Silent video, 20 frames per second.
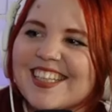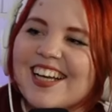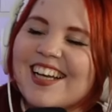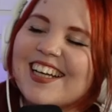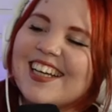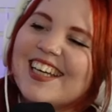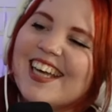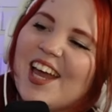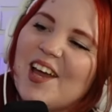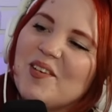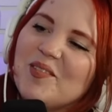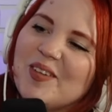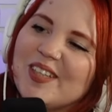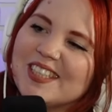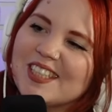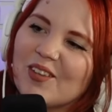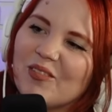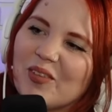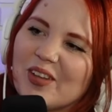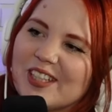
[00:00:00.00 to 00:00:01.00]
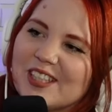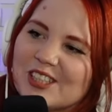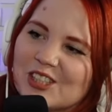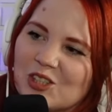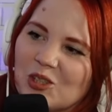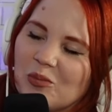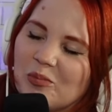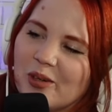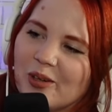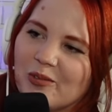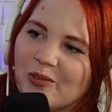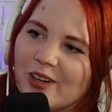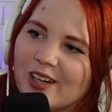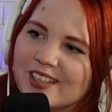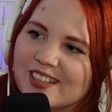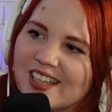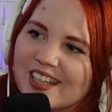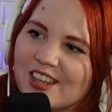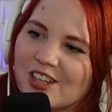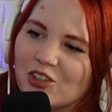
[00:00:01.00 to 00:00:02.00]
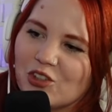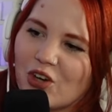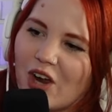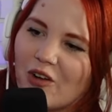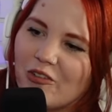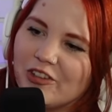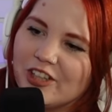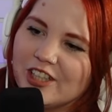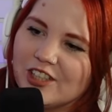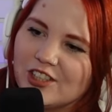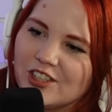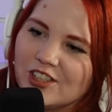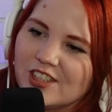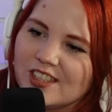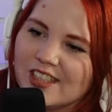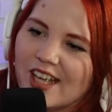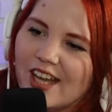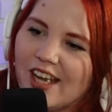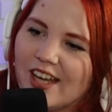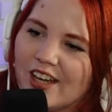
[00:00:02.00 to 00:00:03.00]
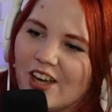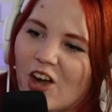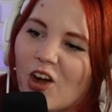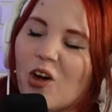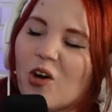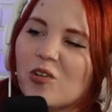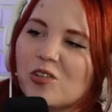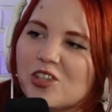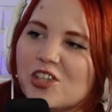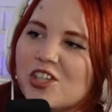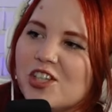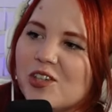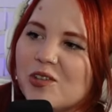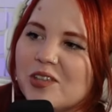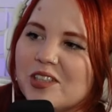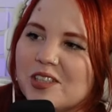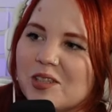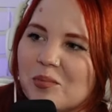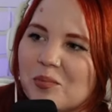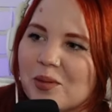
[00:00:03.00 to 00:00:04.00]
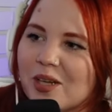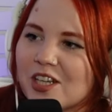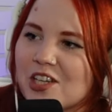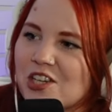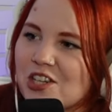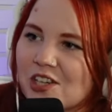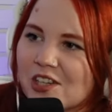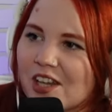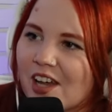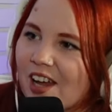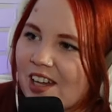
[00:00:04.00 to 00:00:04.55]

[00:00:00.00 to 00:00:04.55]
that it can't be something stupid where it's like the travel agent's like, oh, she was a bitch to the